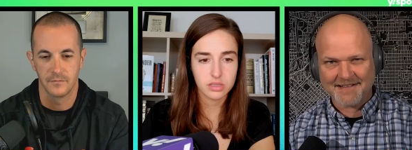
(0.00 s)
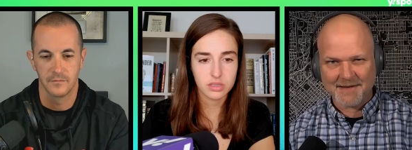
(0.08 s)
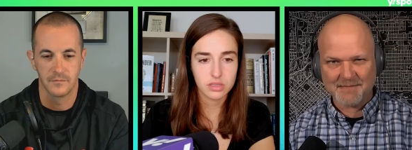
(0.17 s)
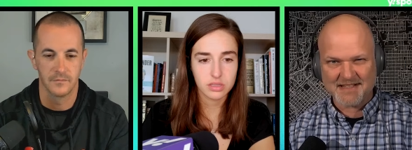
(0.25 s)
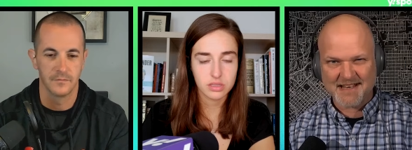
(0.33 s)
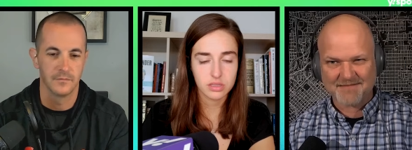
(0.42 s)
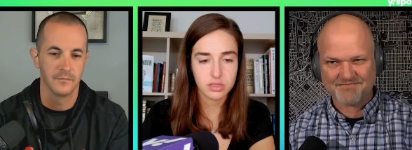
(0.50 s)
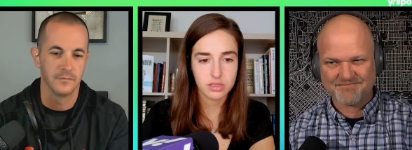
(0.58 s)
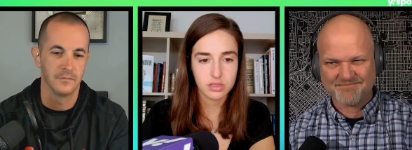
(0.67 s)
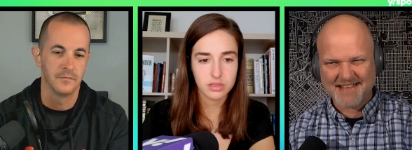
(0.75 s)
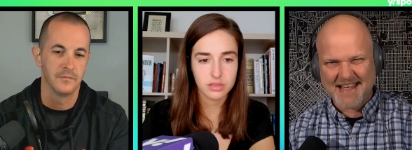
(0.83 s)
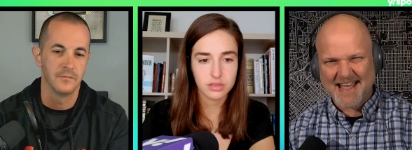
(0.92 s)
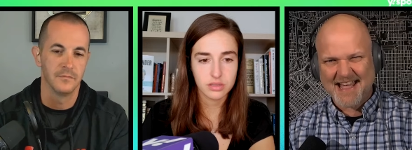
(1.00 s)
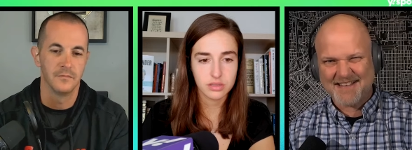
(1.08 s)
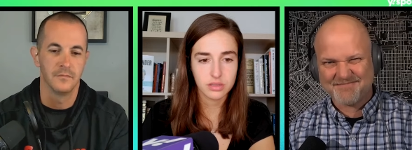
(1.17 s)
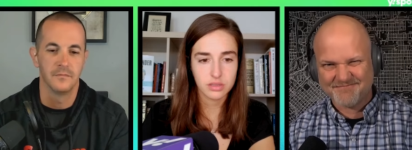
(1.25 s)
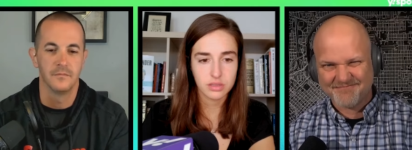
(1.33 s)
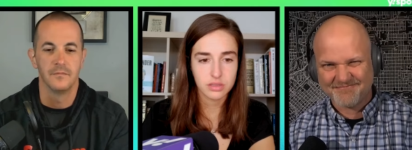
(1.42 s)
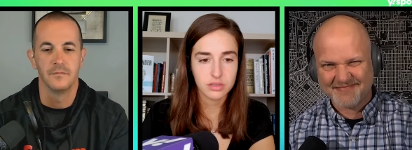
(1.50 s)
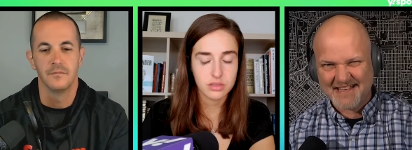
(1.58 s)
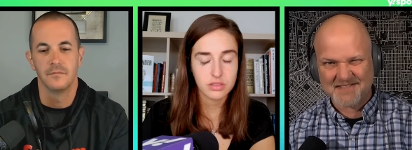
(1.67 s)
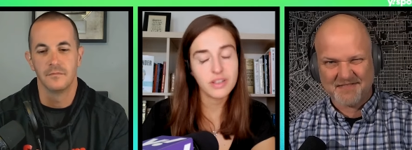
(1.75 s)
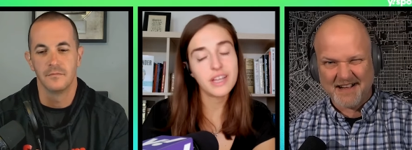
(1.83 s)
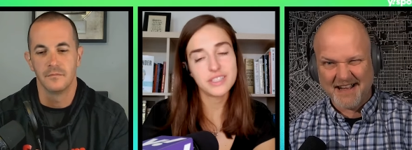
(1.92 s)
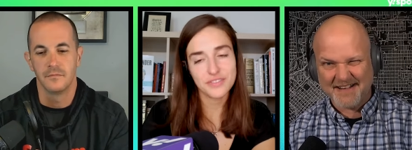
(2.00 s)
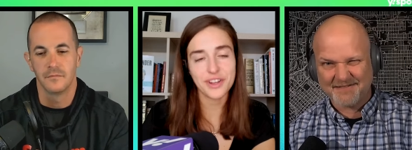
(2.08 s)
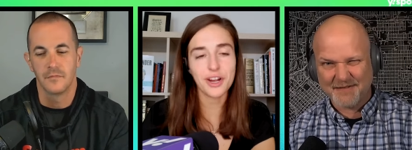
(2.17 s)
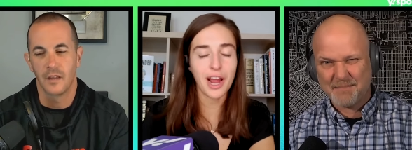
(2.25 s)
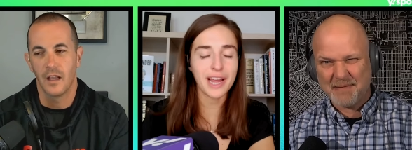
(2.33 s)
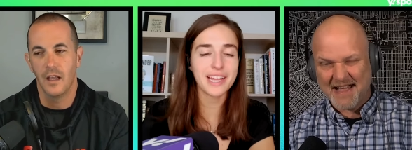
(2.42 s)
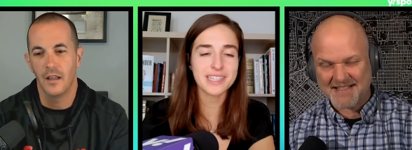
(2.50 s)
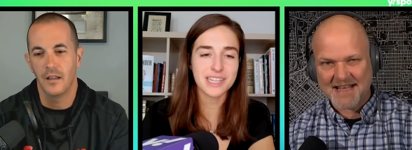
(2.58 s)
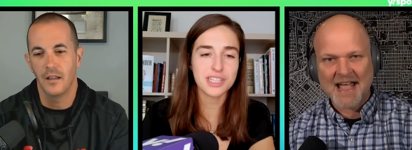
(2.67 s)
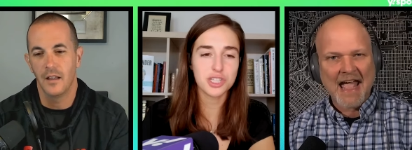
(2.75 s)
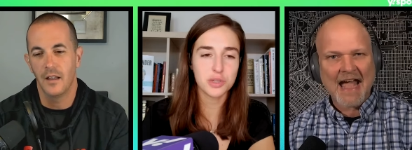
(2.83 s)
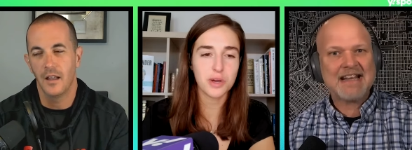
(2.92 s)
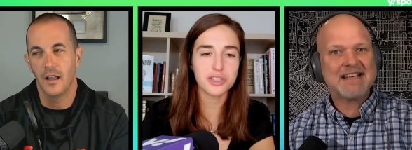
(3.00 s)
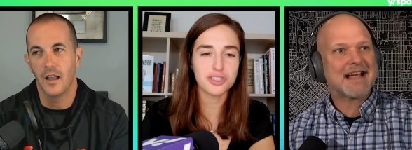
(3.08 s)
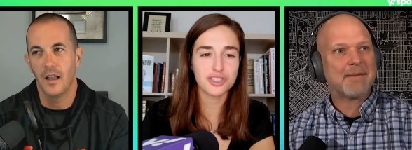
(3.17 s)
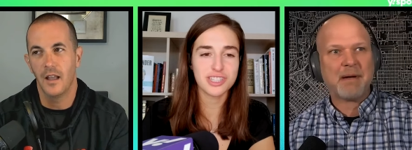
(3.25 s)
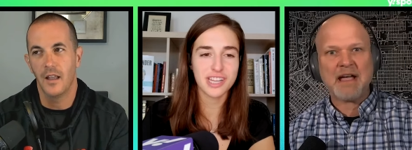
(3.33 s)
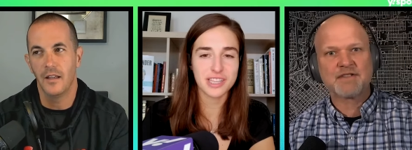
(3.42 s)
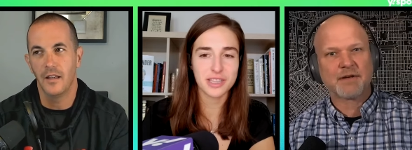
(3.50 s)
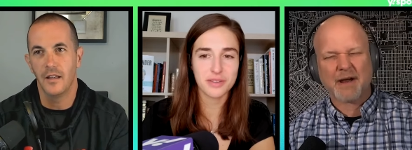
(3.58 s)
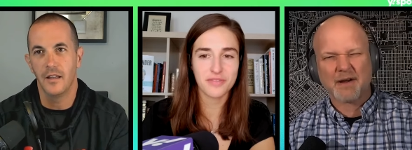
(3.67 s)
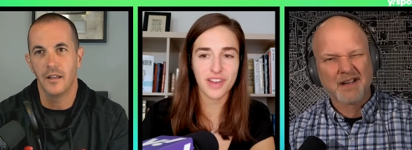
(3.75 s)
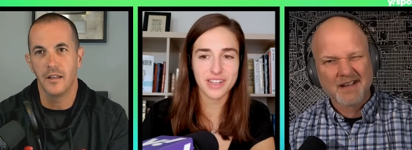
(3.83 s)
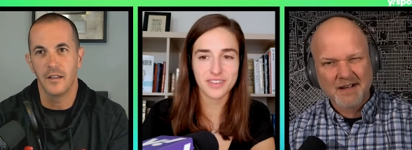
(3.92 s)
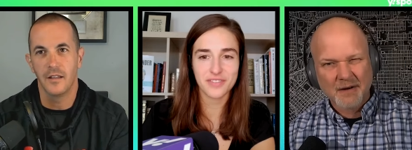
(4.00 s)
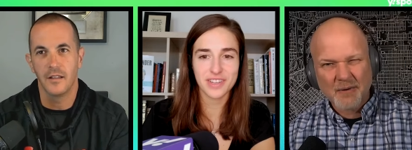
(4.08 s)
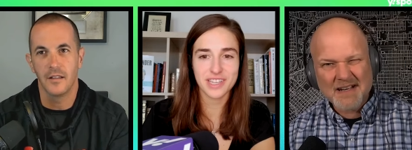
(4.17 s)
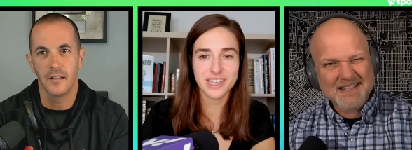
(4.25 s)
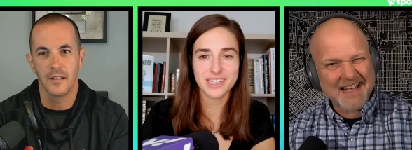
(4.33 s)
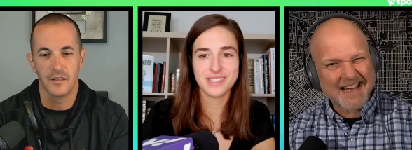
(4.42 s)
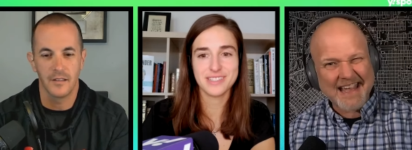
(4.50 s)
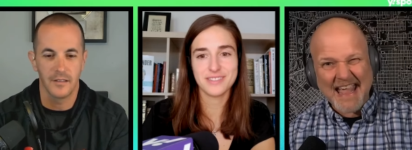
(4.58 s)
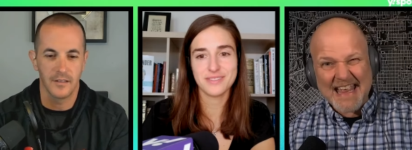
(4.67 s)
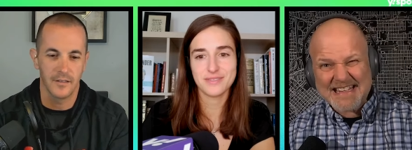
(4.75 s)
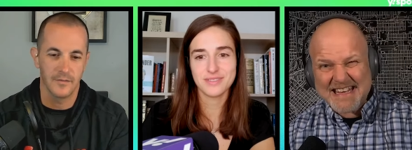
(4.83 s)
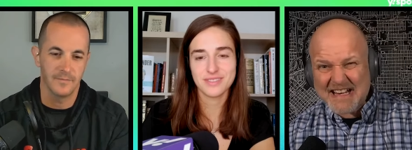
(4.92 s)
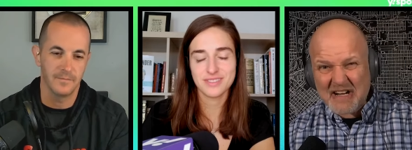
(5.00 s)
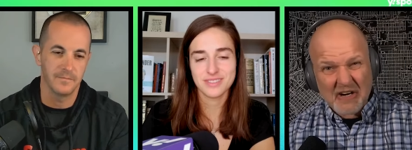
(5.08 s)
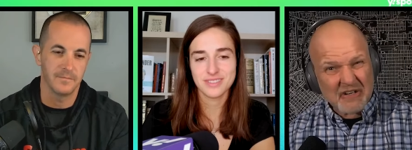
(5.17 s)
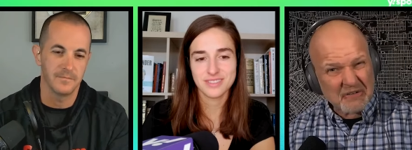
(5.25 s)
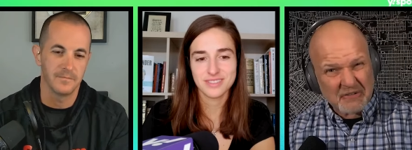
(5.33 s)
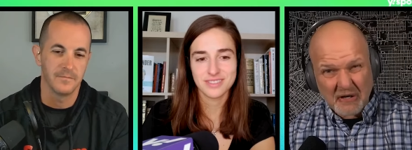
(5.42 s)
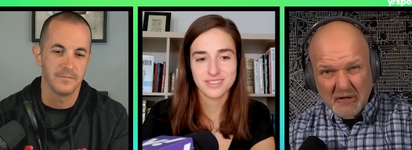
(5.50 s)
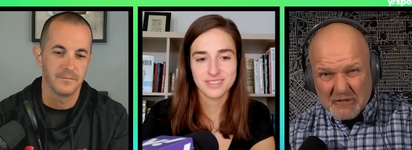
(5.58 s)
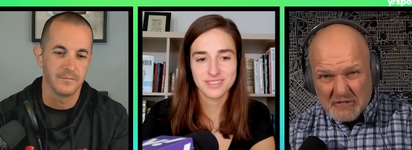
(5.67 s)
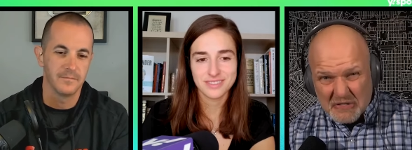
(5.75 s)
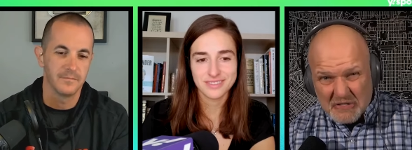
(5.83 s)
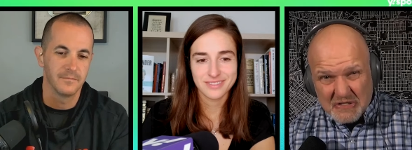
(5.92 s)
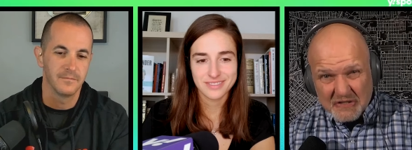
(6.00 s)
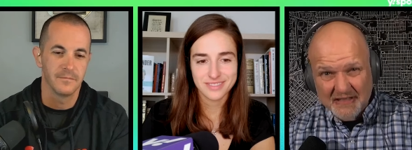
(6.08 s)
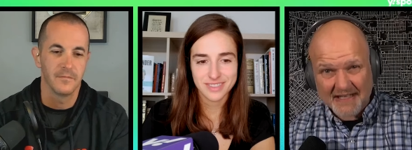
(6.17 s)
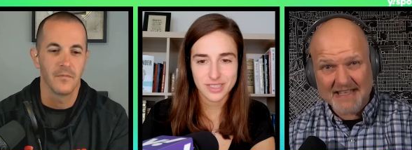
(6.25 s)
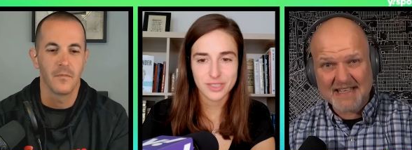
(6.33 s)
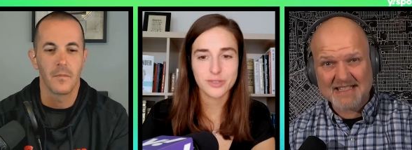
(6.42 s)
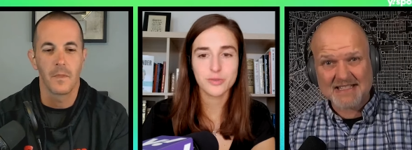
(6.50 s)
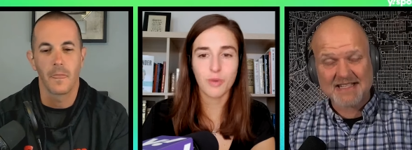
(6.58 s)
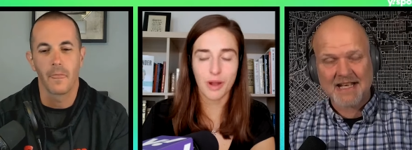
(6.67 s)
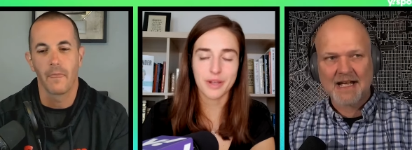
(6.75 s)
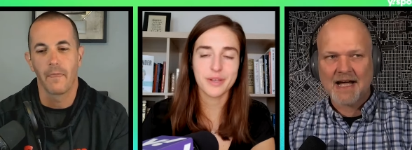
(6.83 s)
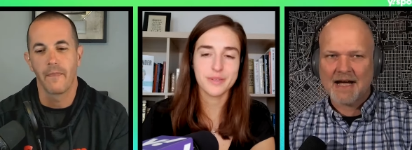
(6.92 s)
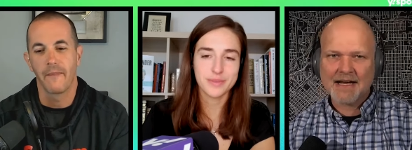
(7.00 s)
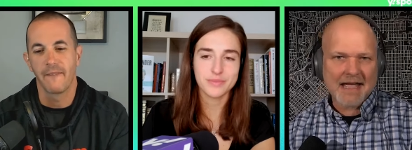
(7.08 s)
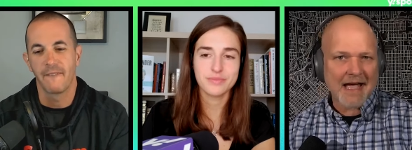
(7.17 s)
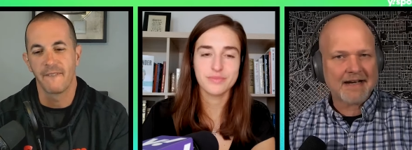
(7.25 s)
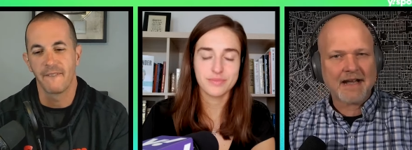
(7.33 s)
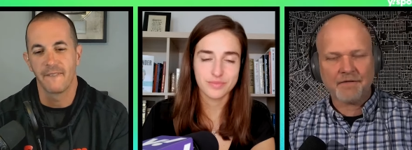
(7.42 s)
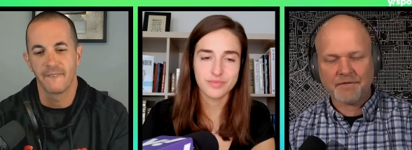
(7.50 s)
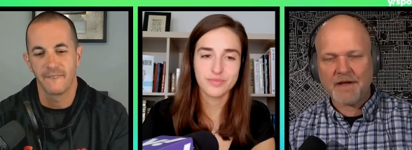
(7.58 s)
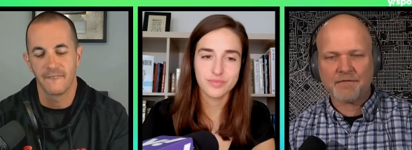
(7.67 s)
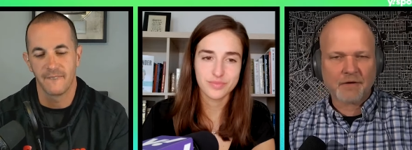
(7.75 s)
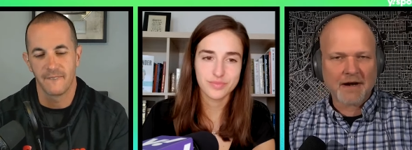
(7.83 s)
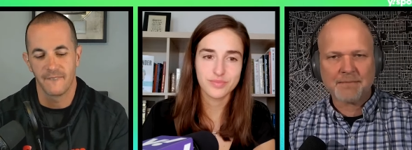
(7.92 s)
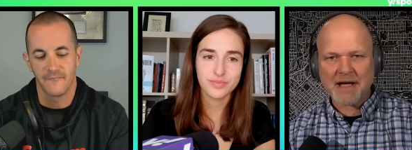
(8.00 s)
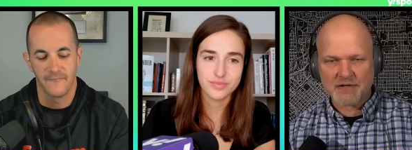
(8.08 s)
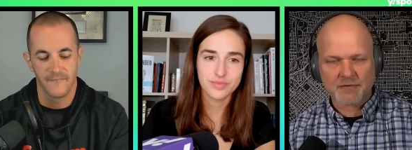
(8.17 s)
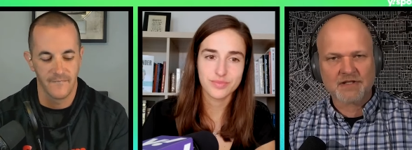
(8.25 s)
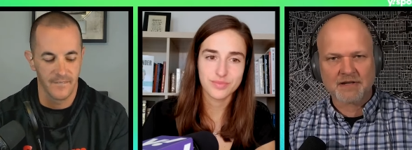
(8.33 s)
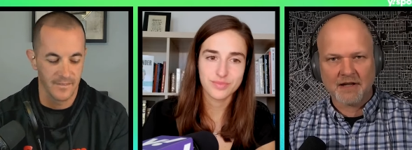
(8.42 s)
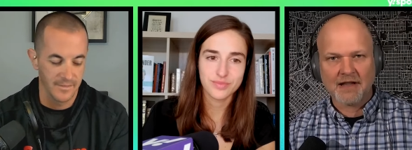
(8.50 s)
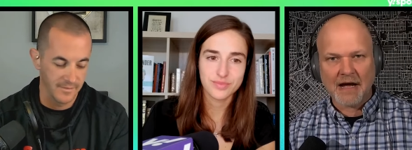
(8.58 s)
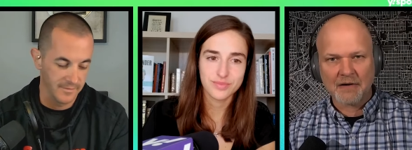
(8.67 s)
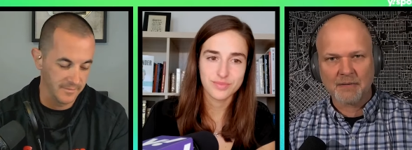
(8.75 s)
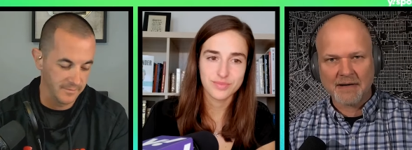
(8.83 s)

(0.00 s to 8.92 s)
Speaker 1: team is like, nah, that's fine. That's fair. I guess I do understate like, the fact of what like, is like he's... eighteen hundred yards this year. Like, he is, right. Again, if, if running backs were still allowed to